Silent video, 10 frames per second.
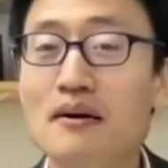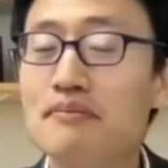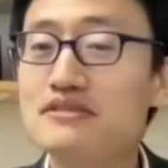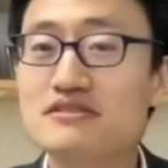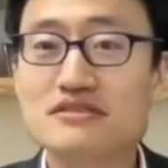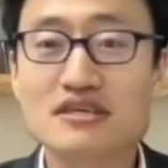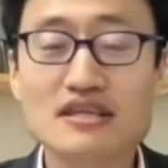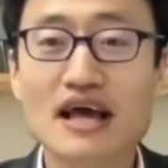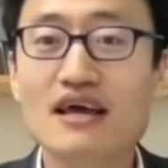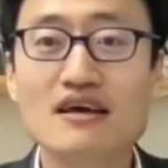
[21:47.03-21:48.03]
But
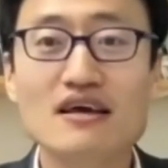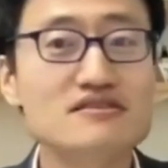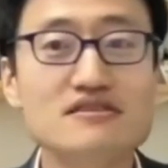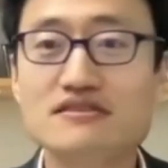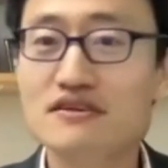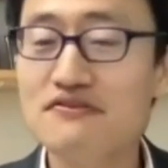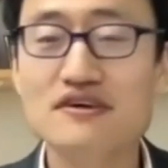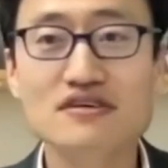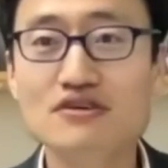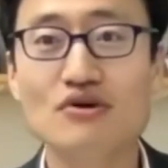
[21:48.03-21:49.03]
today is a
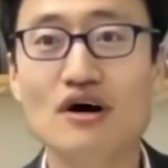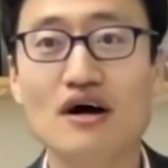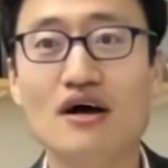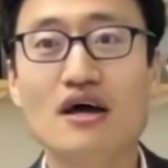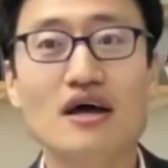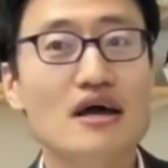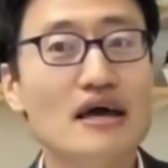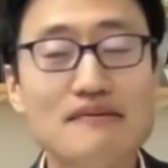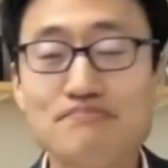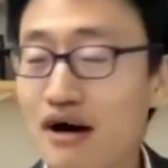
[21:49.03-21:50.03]
different era.
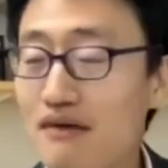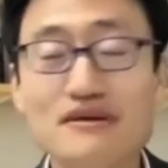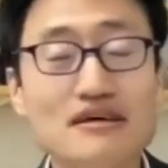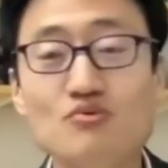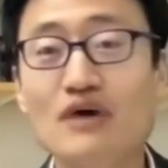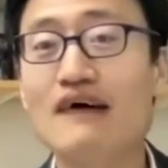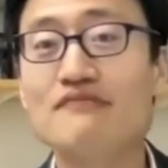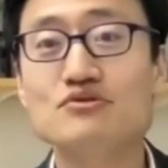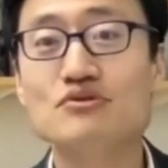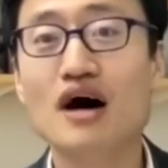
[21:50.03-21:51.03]
We
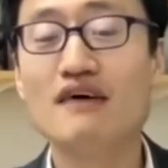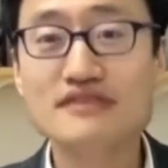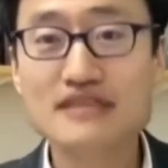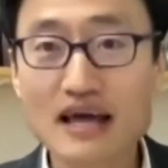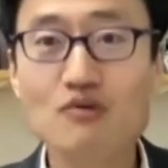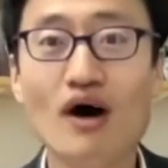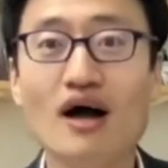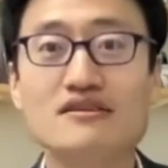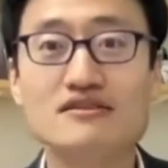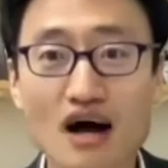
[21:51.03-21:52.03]
have to, on day
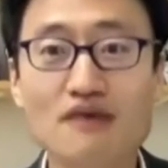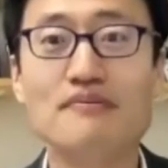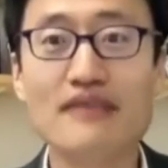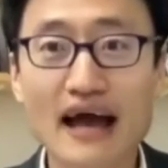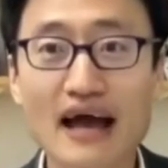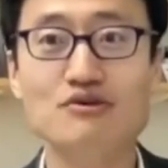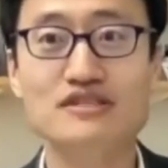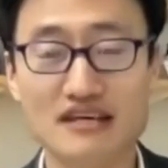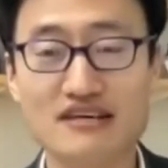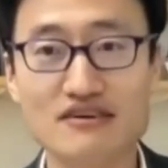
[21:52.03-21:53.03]
one, talk about the
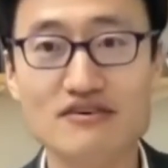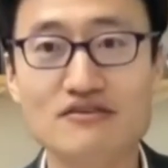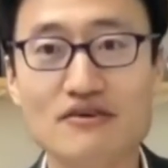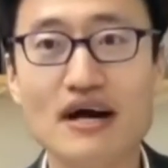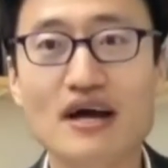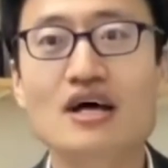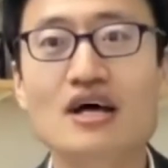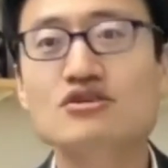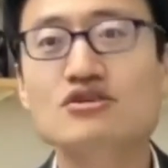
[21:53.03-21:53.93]
equity here, right? So